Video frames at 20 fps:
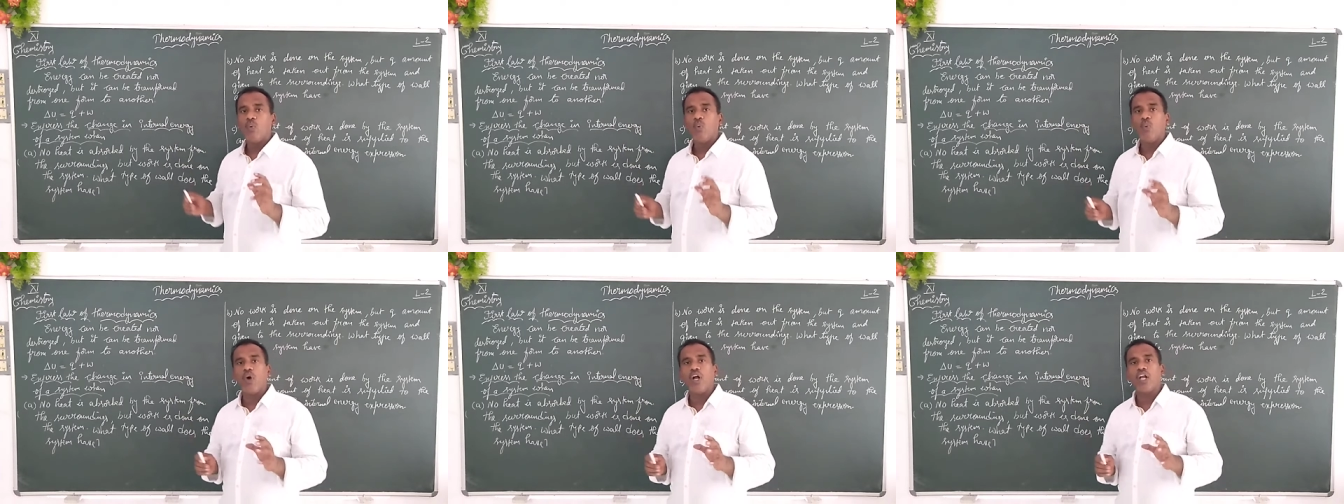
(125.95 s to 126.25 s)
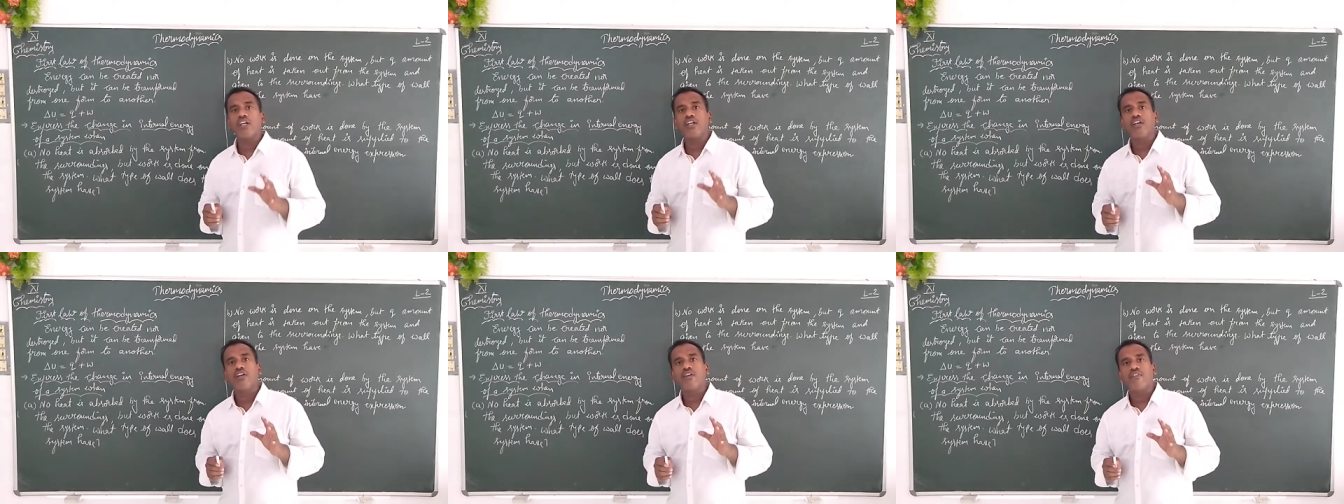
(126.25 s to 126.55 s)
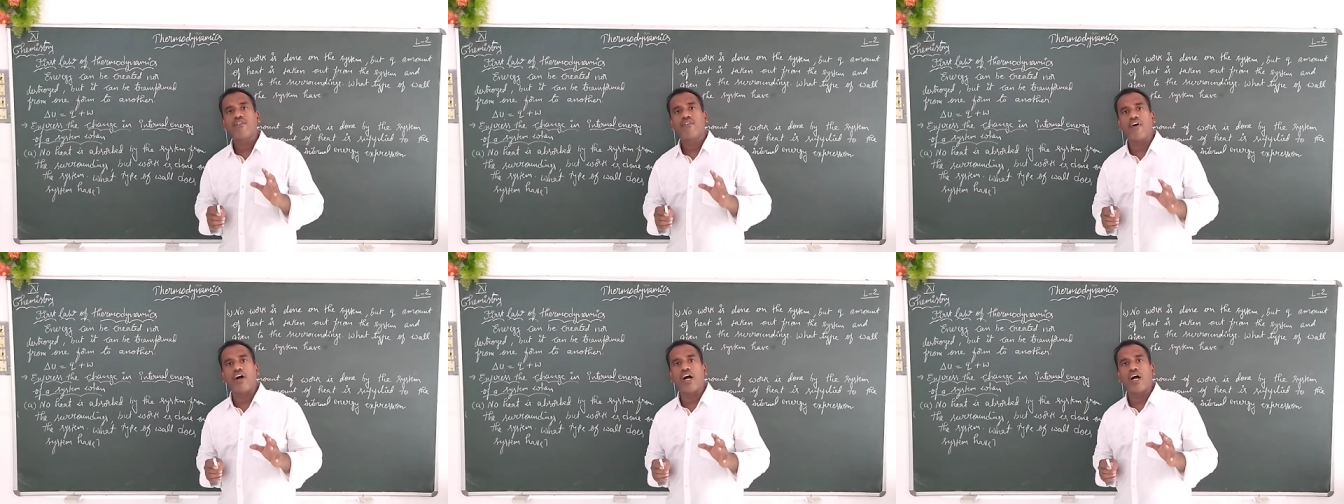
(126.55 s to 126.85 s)
one
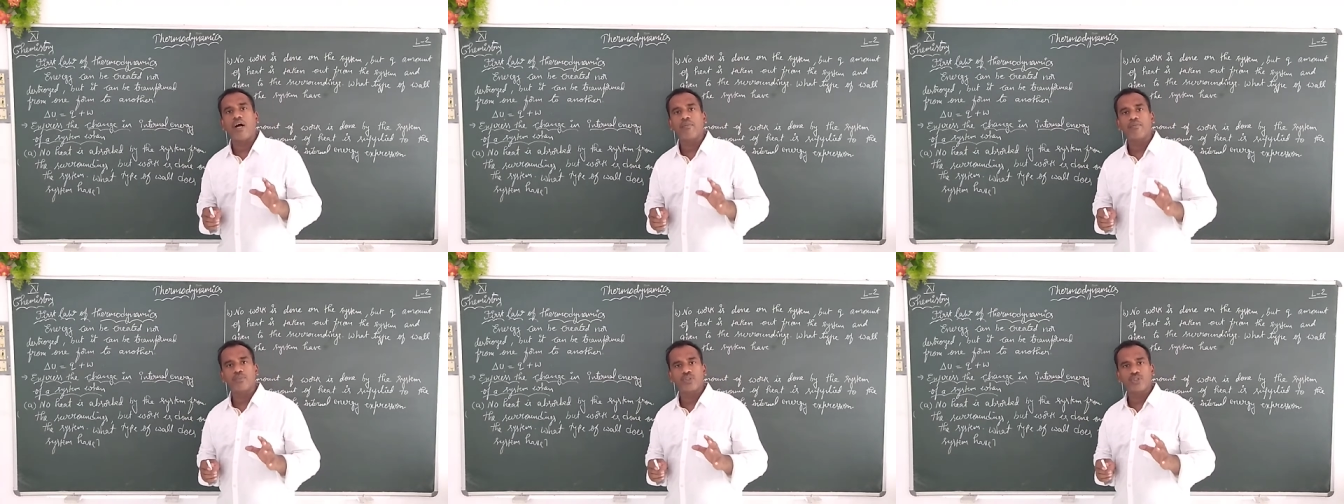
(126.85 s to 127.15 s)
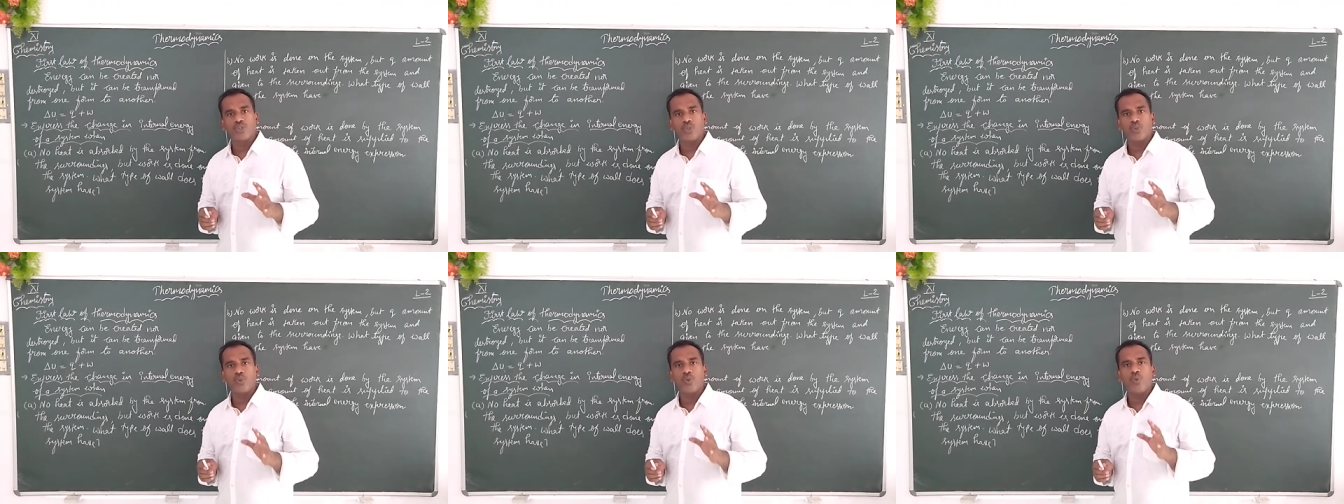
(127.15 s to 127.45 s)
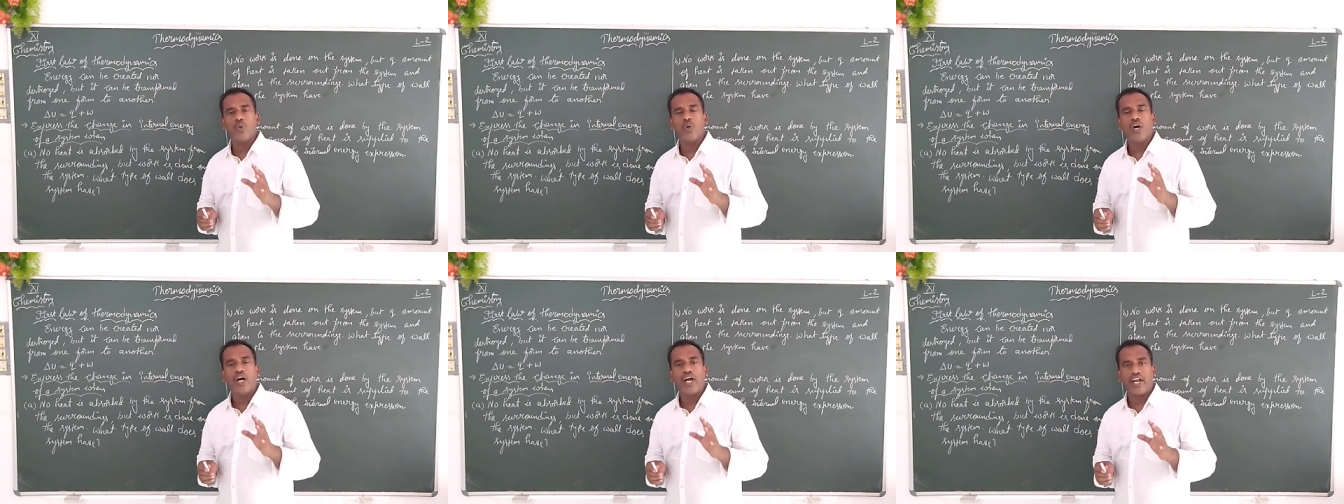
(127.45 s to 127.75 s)
form to
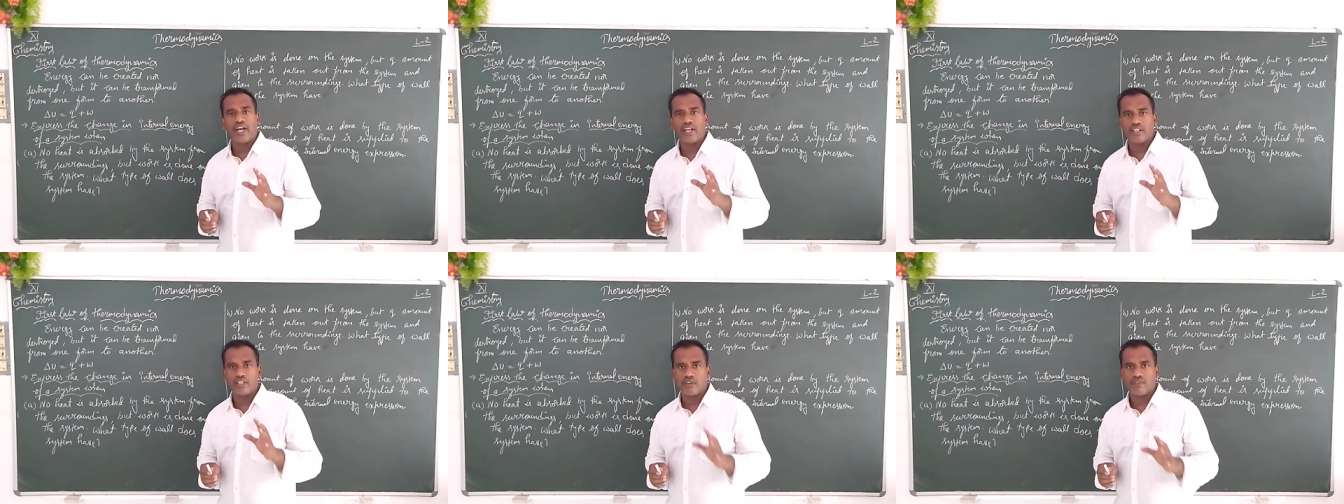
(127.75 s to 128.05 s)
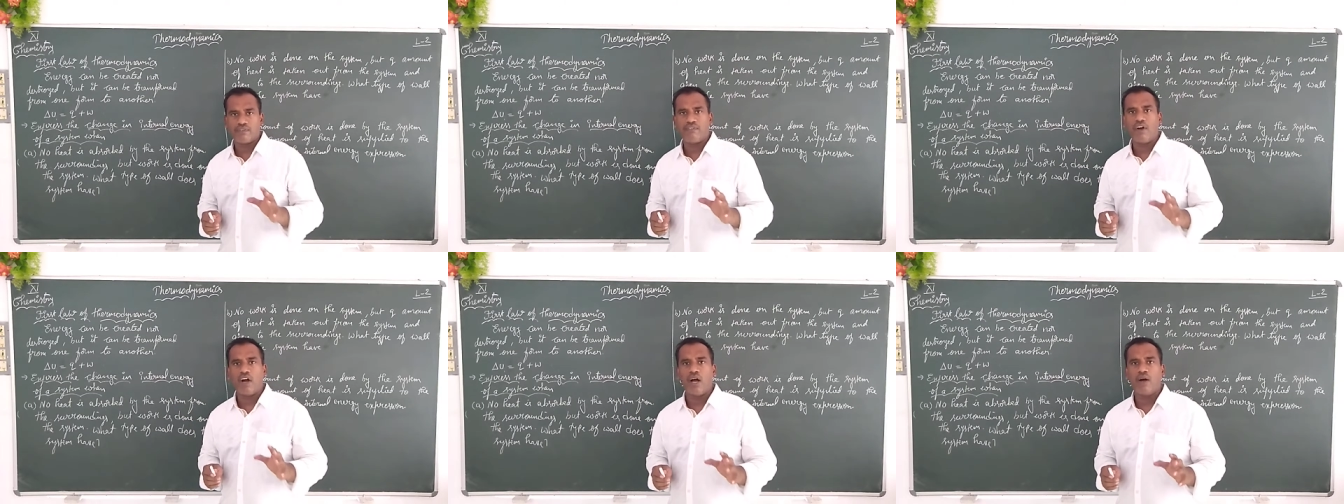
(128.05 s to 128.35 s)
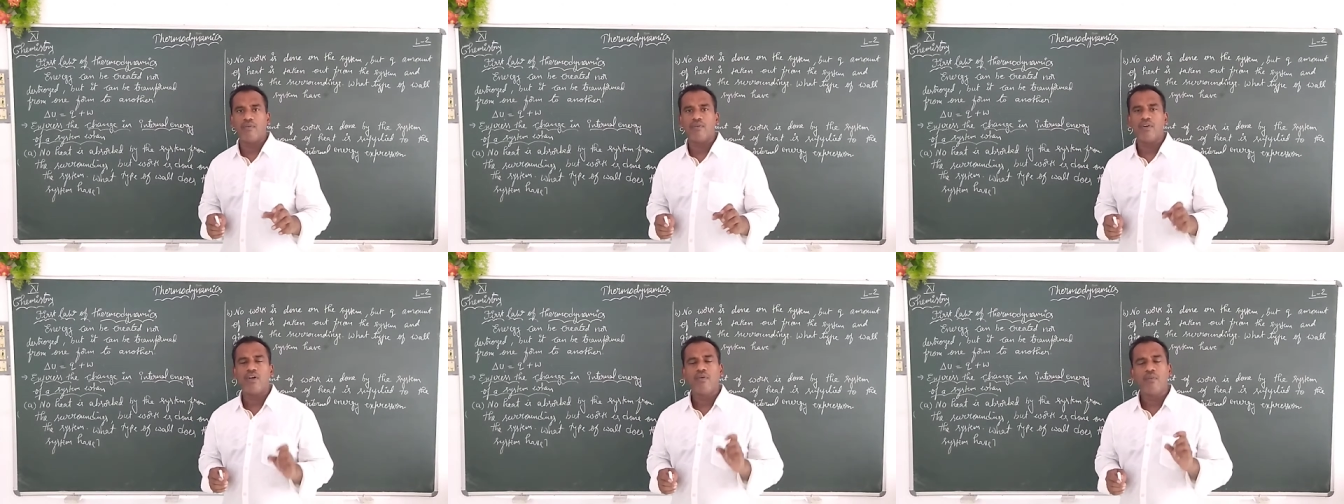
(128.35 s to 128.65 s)
another
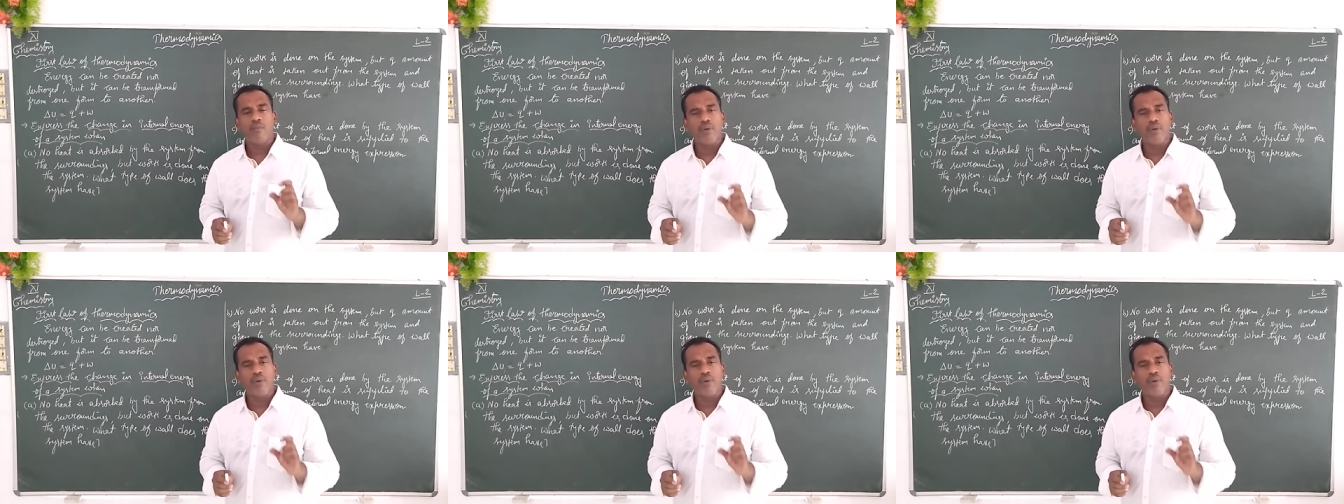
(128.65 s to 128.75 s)
form.